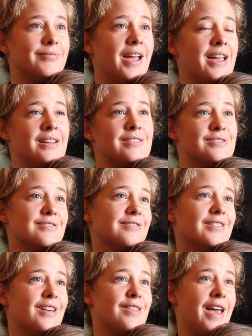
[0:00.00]
And
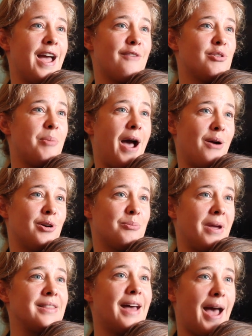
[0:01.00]
they have the power to
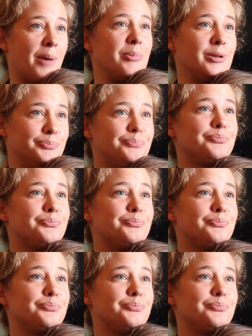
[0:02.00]
make that happen.